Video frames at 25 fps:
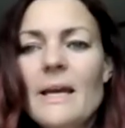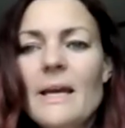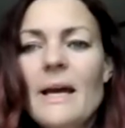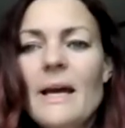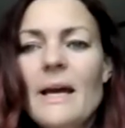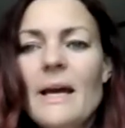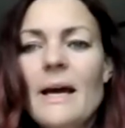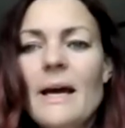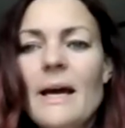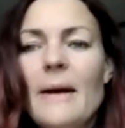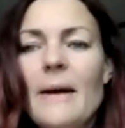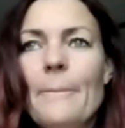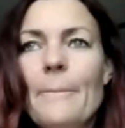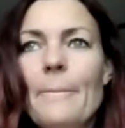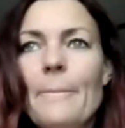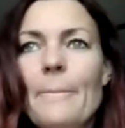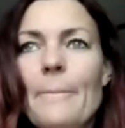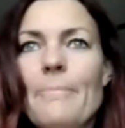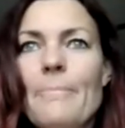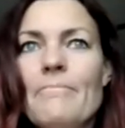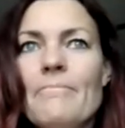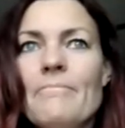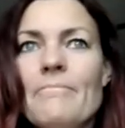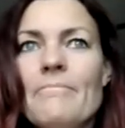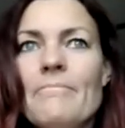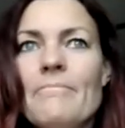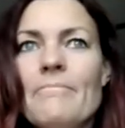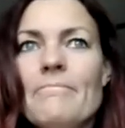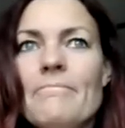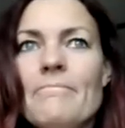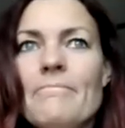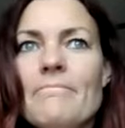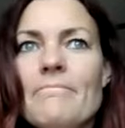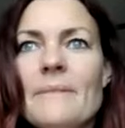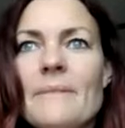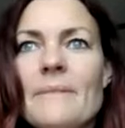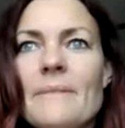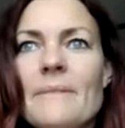
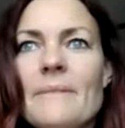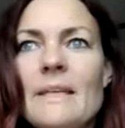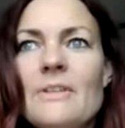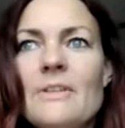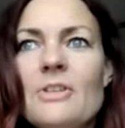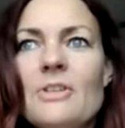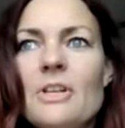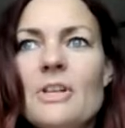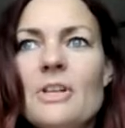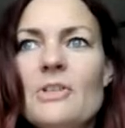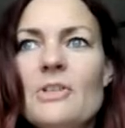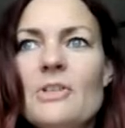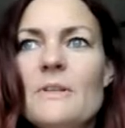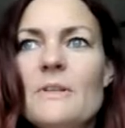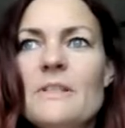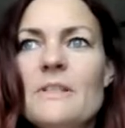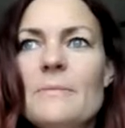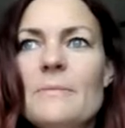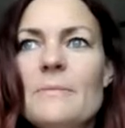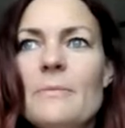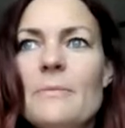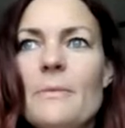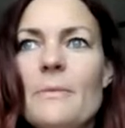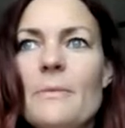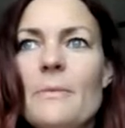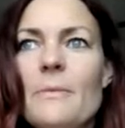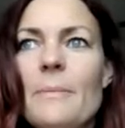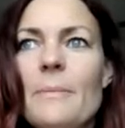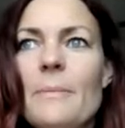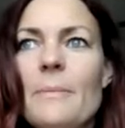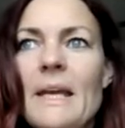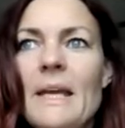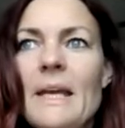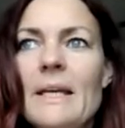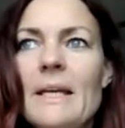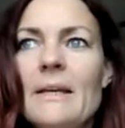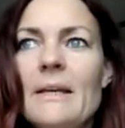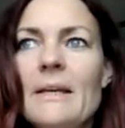the judgments we
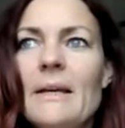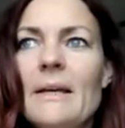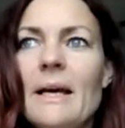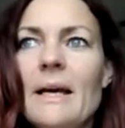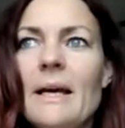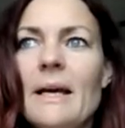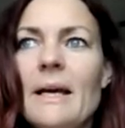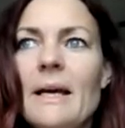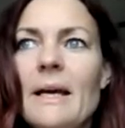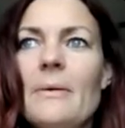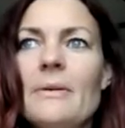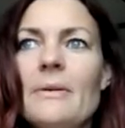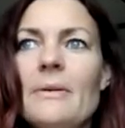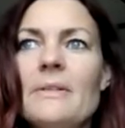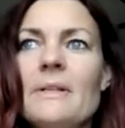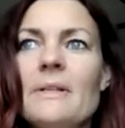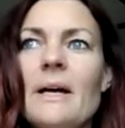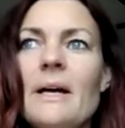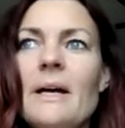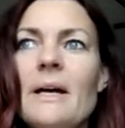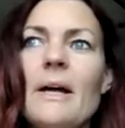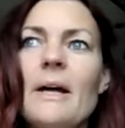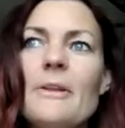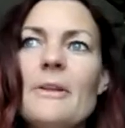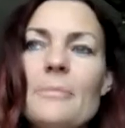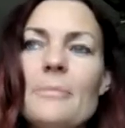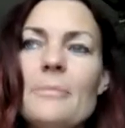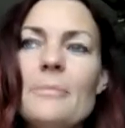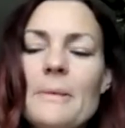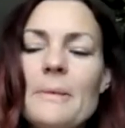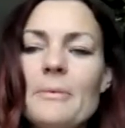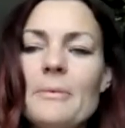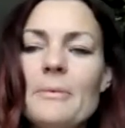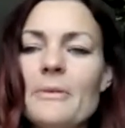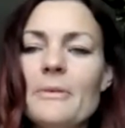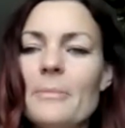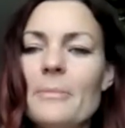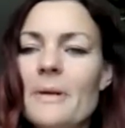make about other
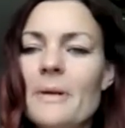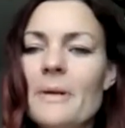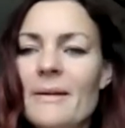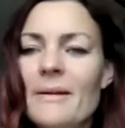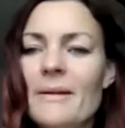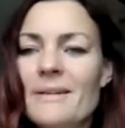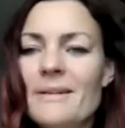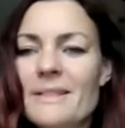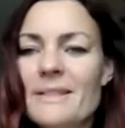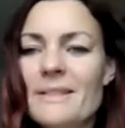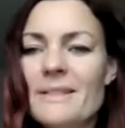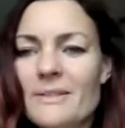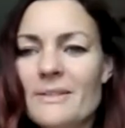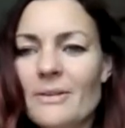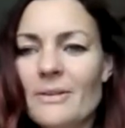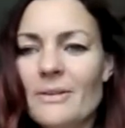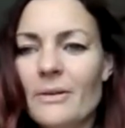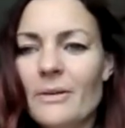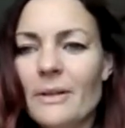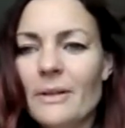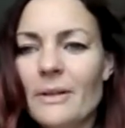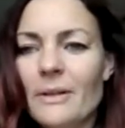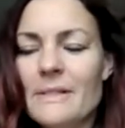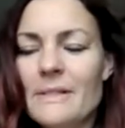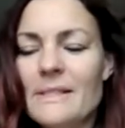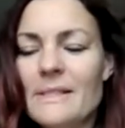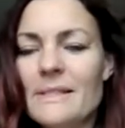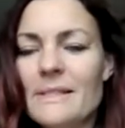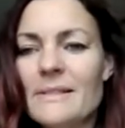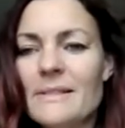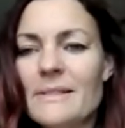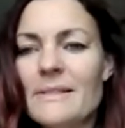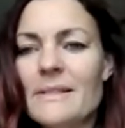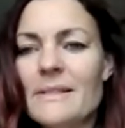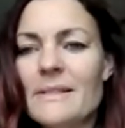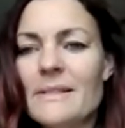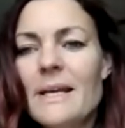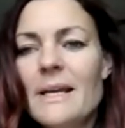people's apparent
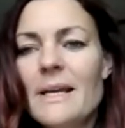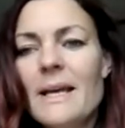intolerances,